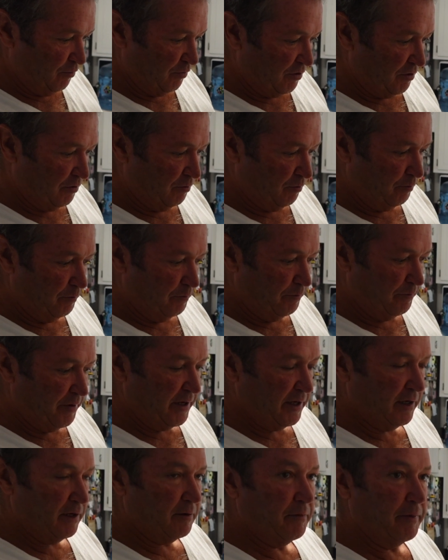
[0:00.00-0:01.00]
with
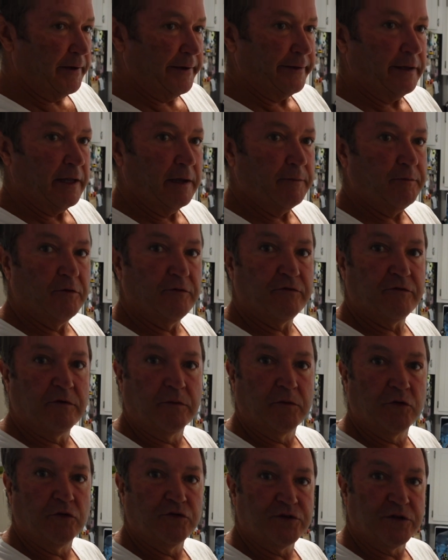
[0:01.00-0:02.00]
pink pineapple
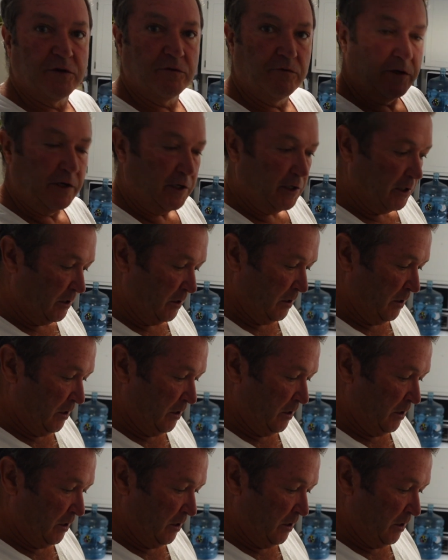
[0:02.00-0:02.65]
from Costa Rica.